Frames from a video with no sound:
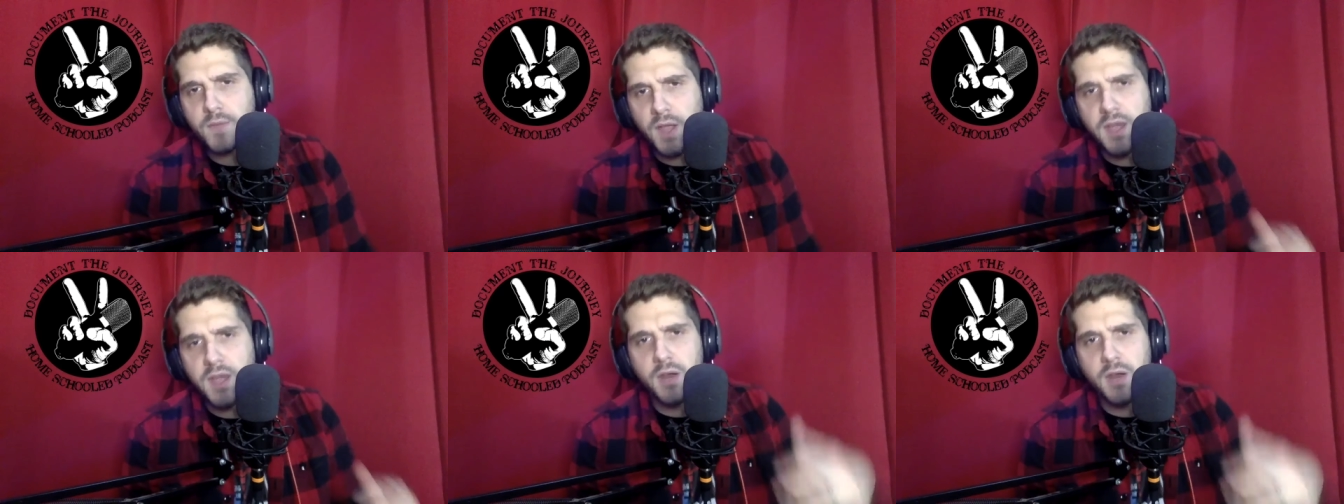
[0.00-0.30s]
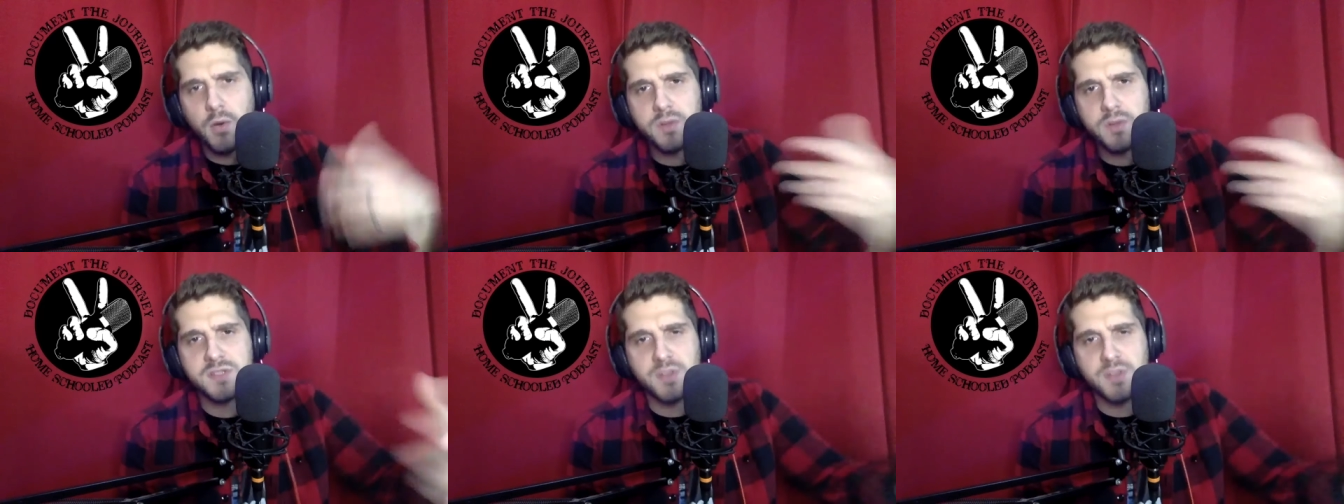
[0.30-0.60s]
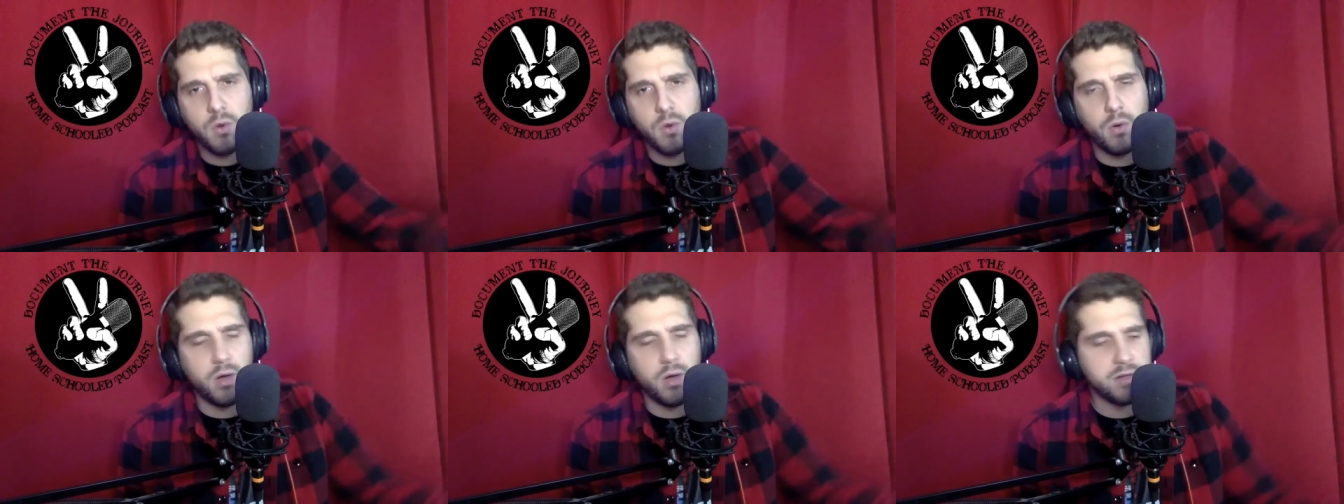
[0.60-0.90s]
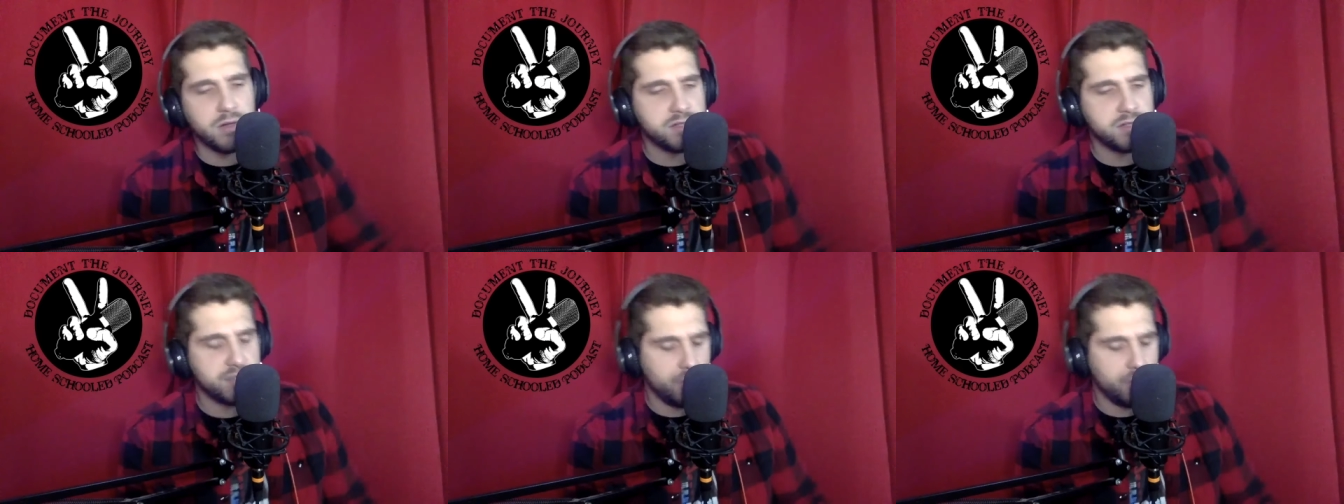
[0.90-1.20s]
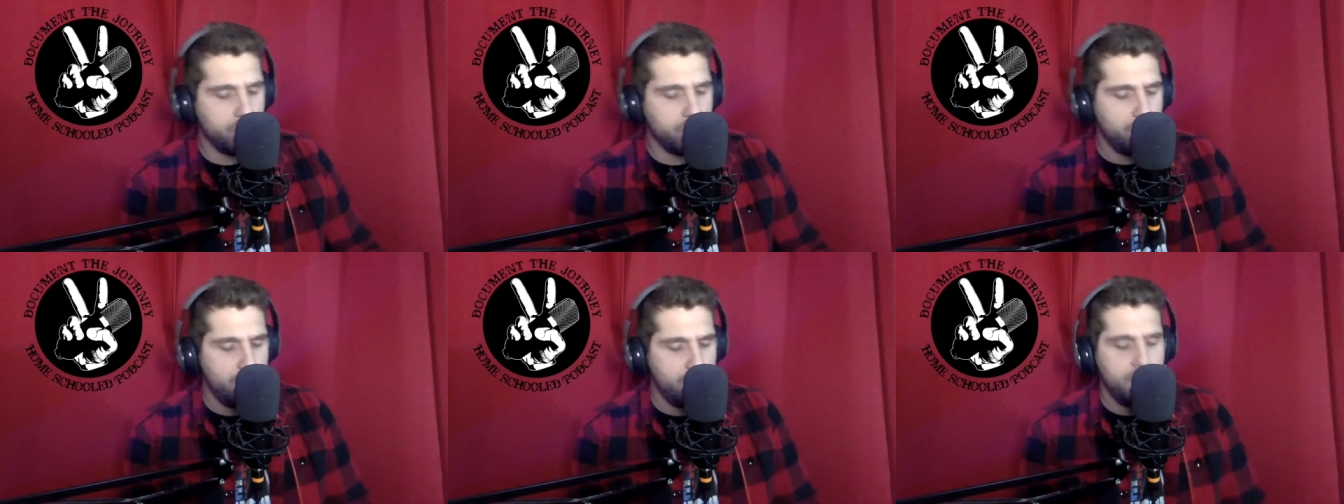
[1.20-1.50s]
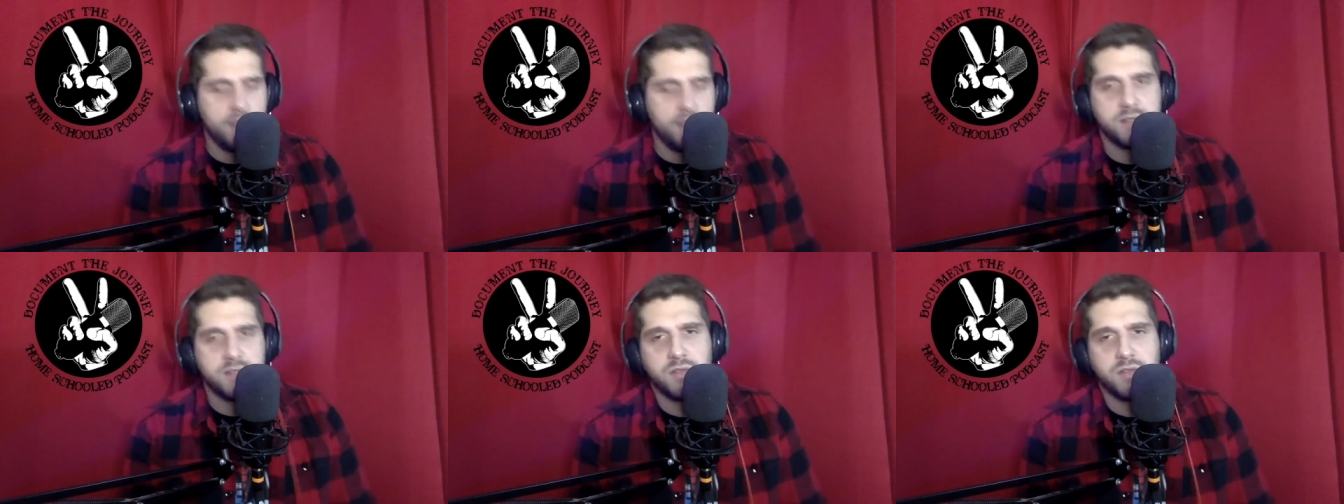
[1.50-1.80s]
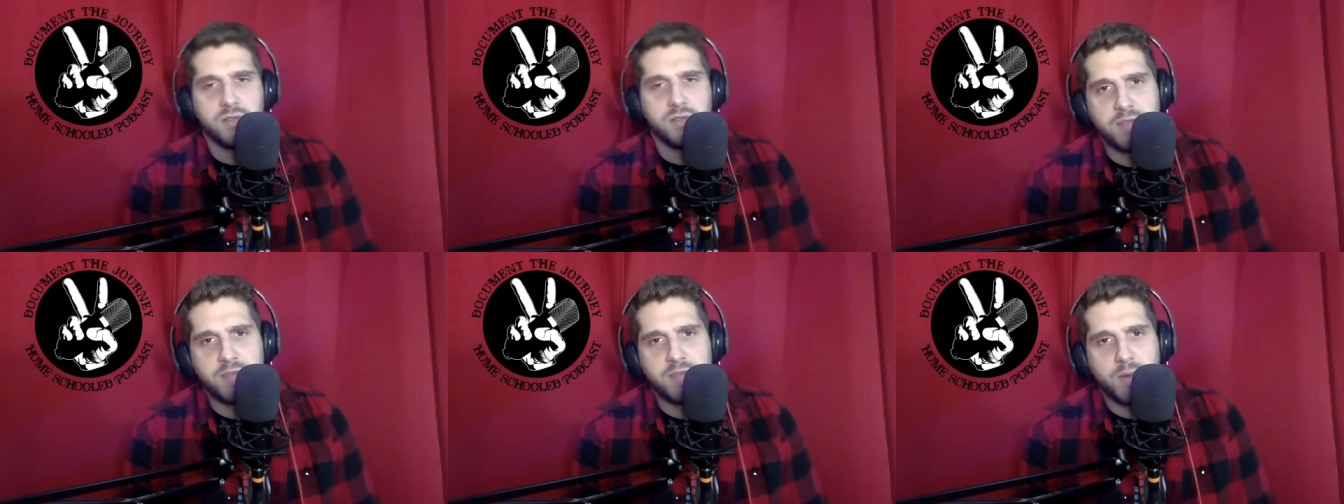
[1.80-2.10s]
and so on. So
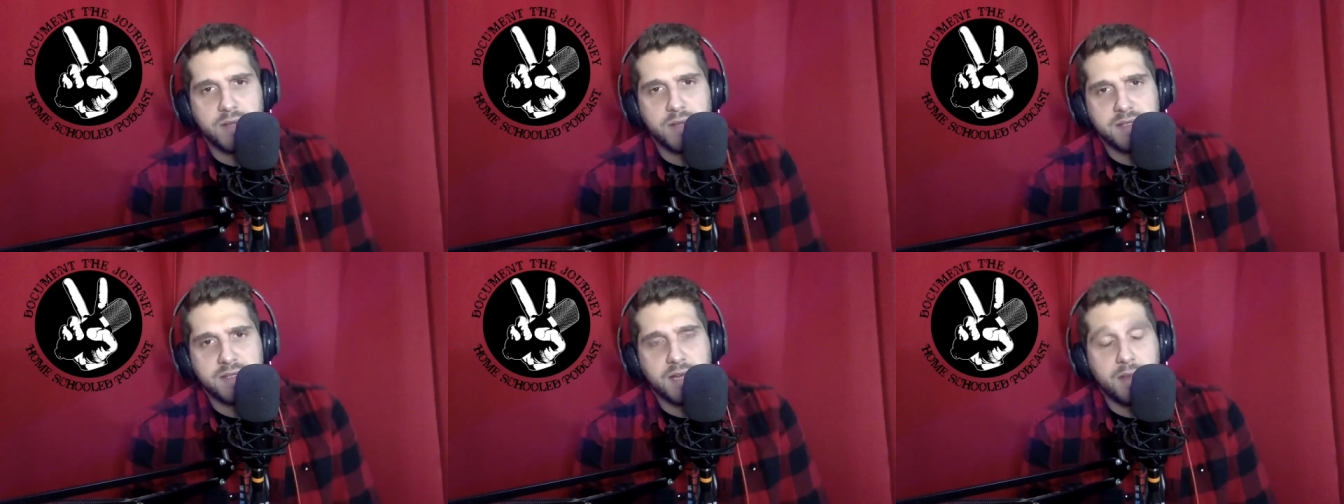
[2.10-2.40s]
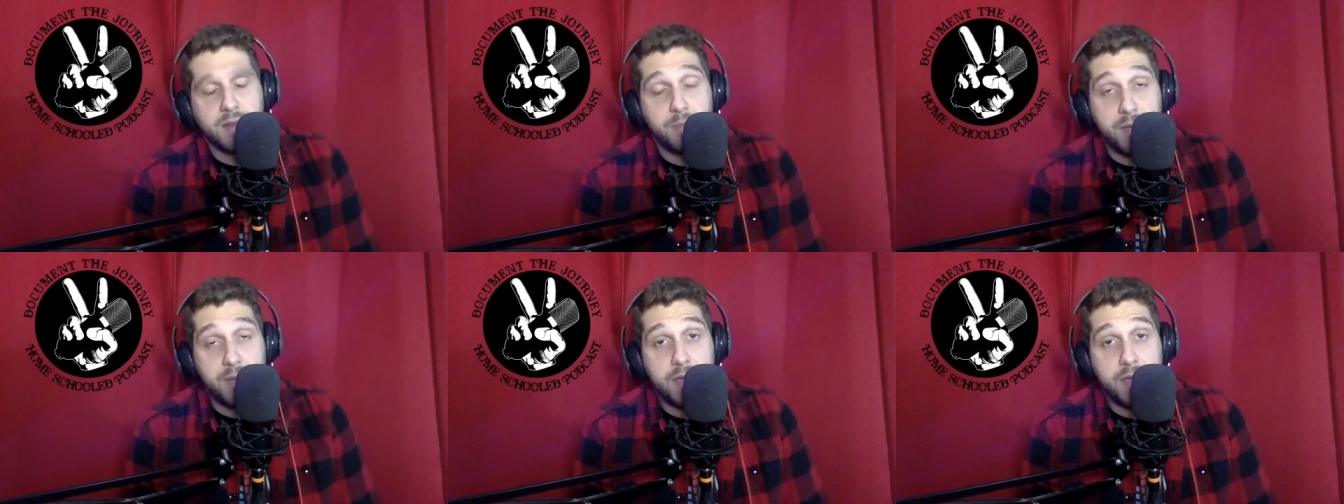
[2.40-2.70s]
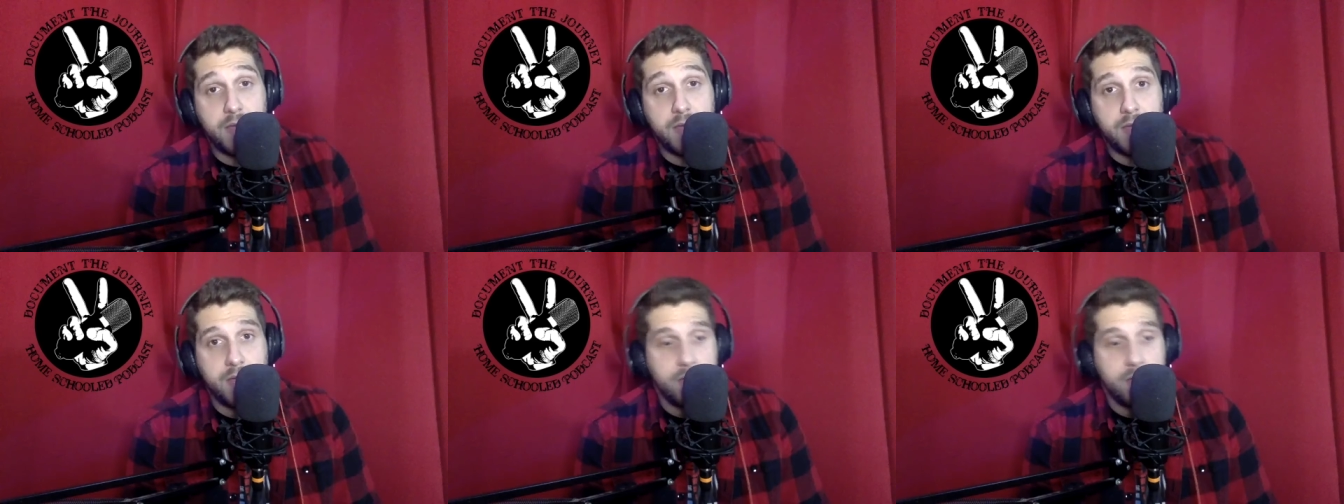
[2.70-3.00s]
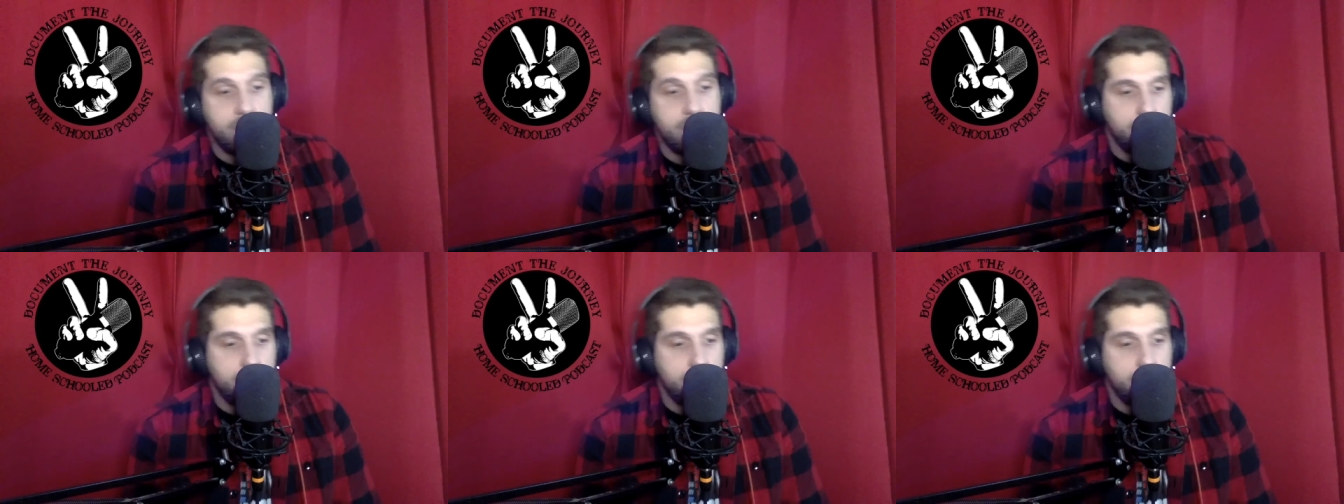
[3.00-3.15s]
that's what it's going to be.